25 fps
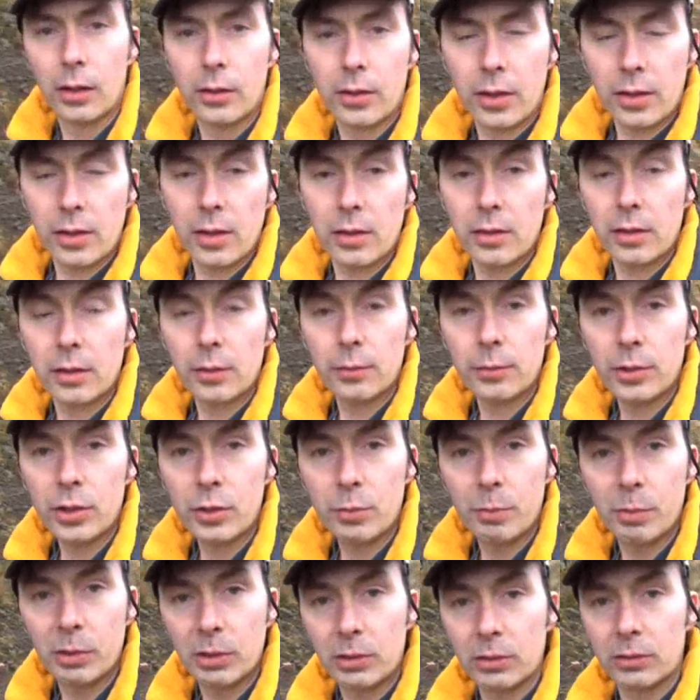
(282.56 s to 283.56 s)
Another thing
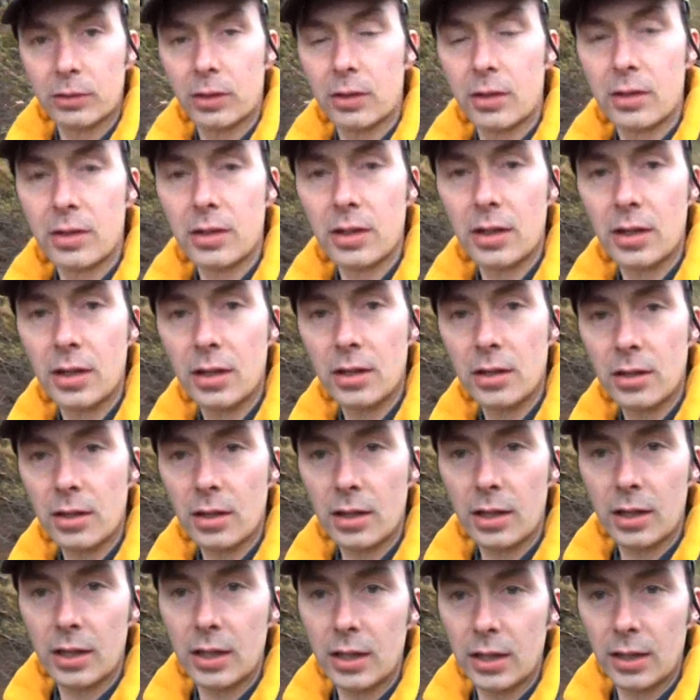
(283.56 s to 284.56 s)
which Bill does
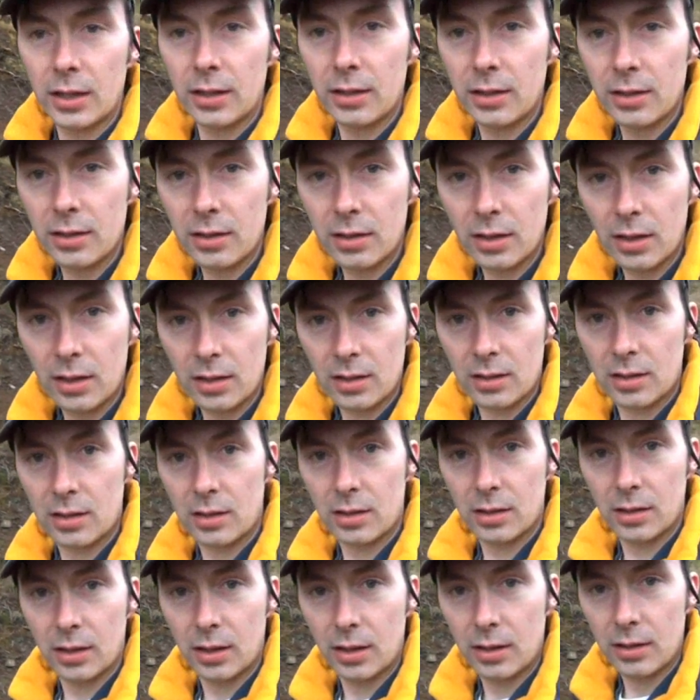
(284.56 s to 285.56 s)
is he
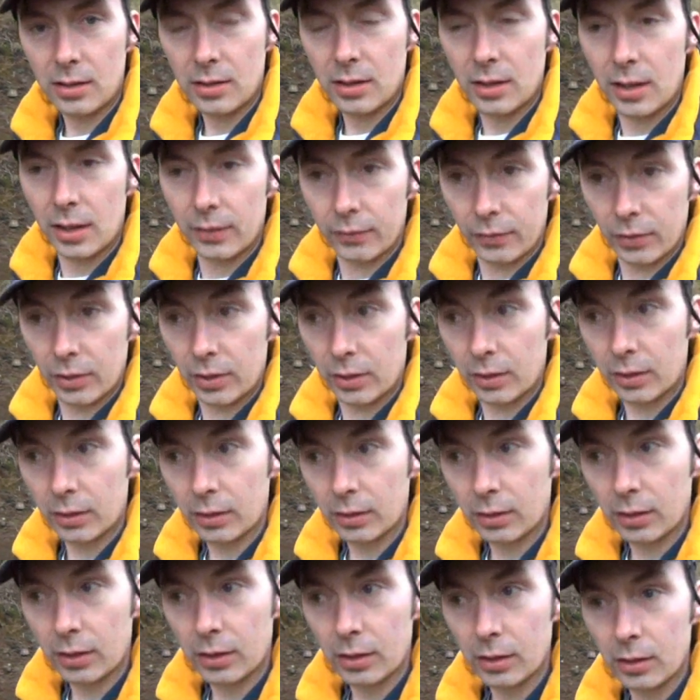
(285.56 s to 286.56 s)
insists that
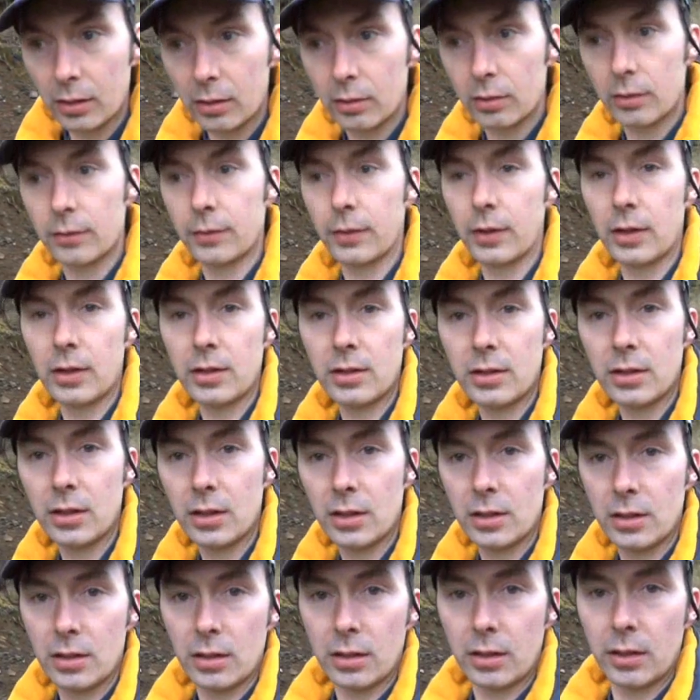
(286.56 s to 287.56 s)
everything in the
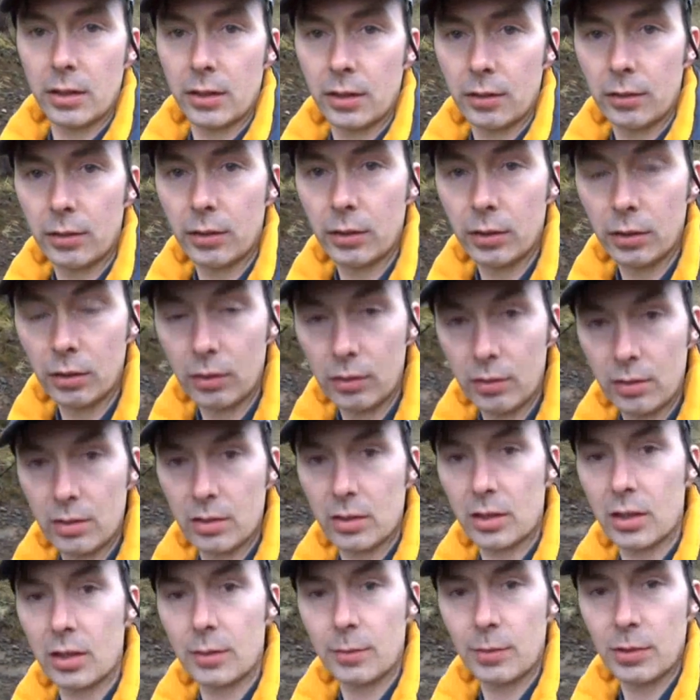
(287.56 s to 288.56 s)
universe is either a
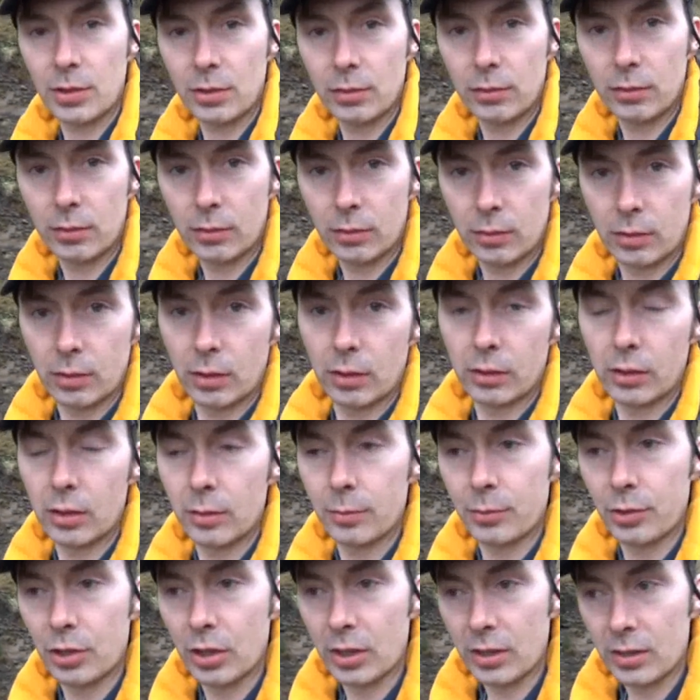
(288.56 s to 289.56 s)
concept or
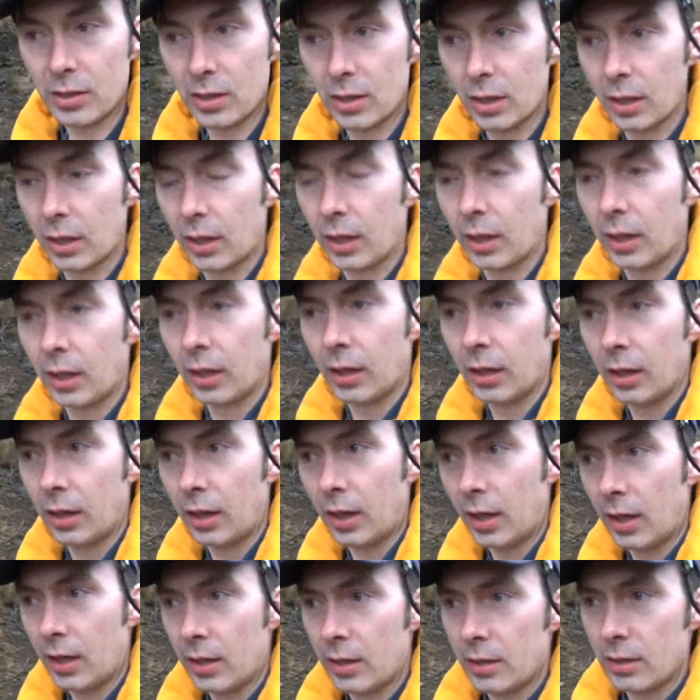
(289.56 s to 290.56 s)
an object
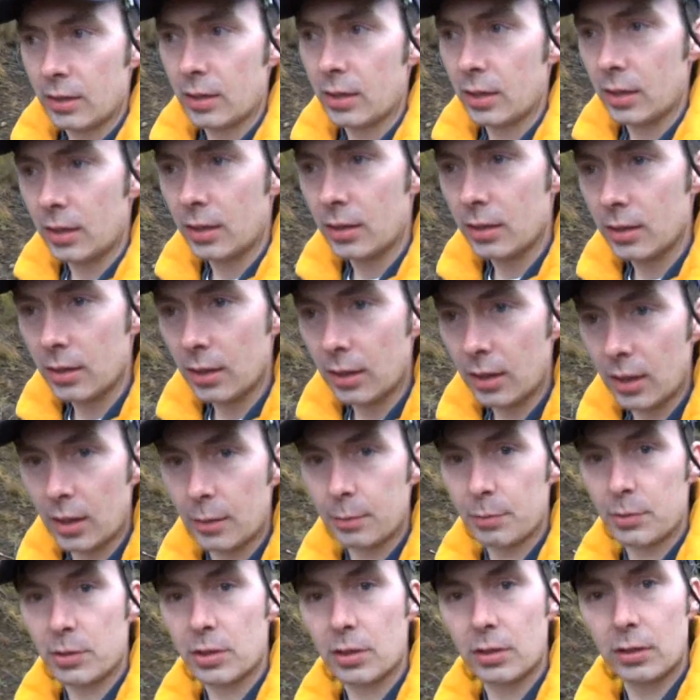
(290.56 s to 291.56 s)
and he's
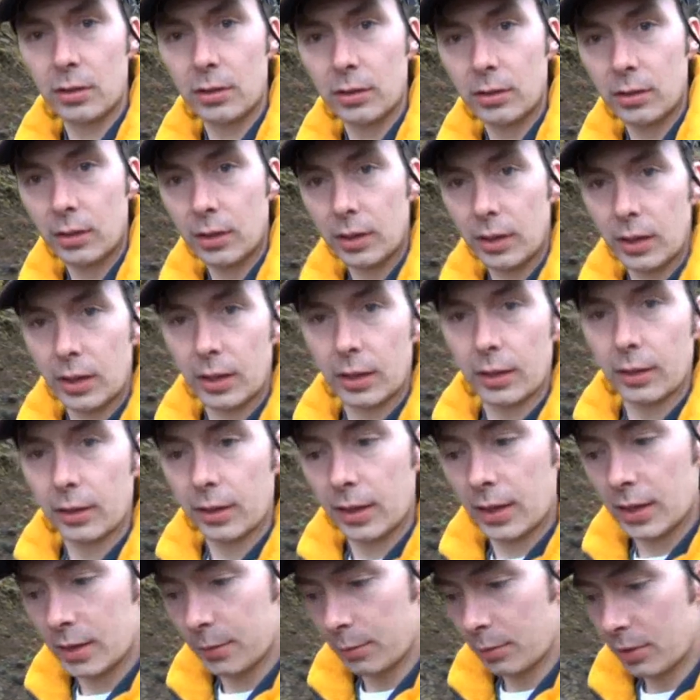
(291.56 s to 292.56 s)
absolutely
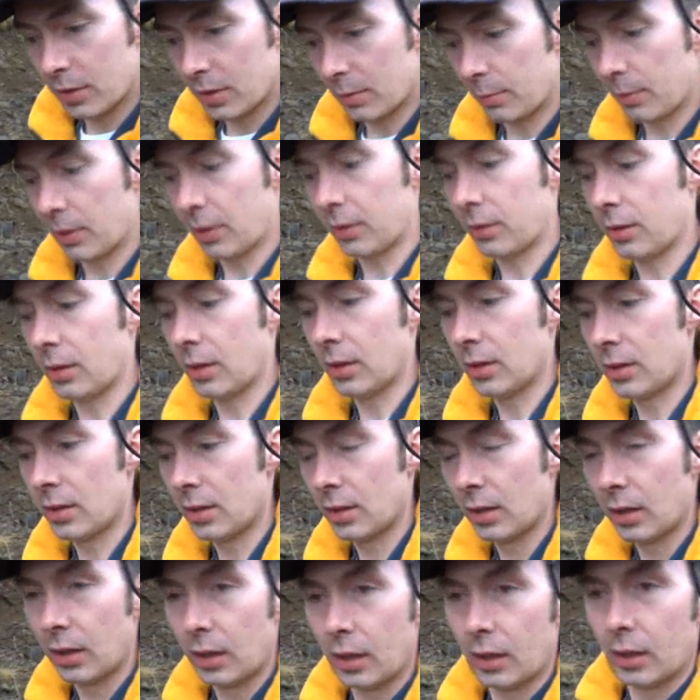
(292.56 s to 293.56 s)
adamant about
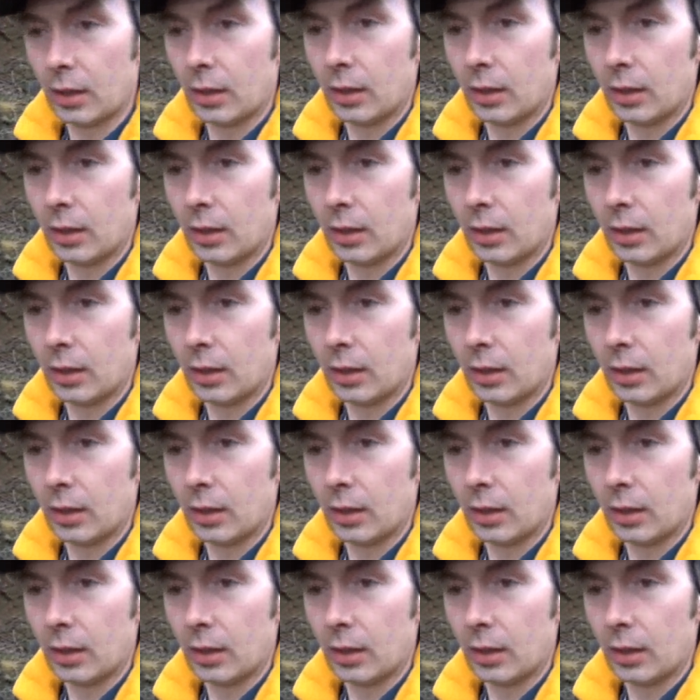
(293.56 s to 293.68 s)
this.